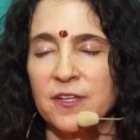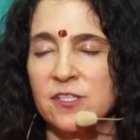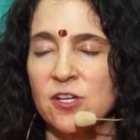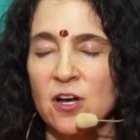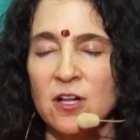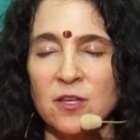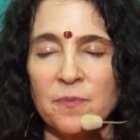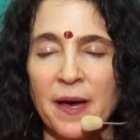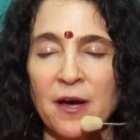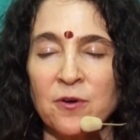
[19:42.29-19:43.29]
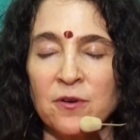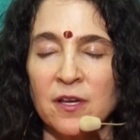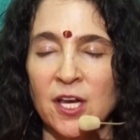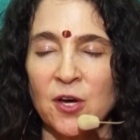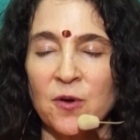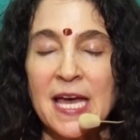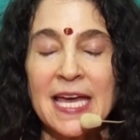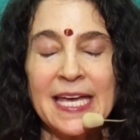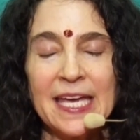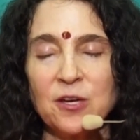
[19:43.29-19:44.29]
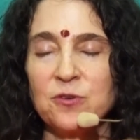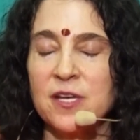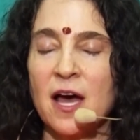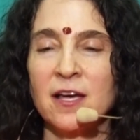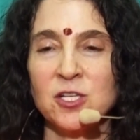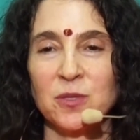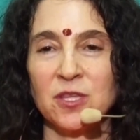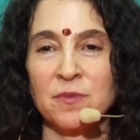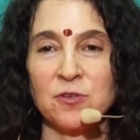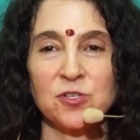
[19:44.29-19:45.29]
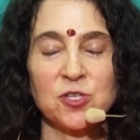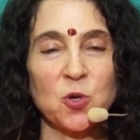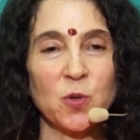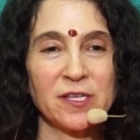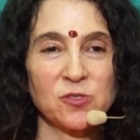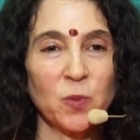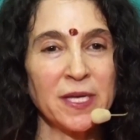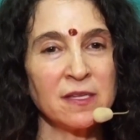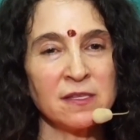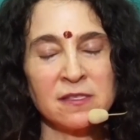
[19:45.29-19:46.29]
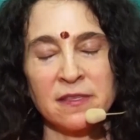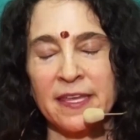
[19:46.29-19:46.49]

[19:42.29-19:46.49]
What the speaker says: It's all about, you know, he who dies with the most toys wins.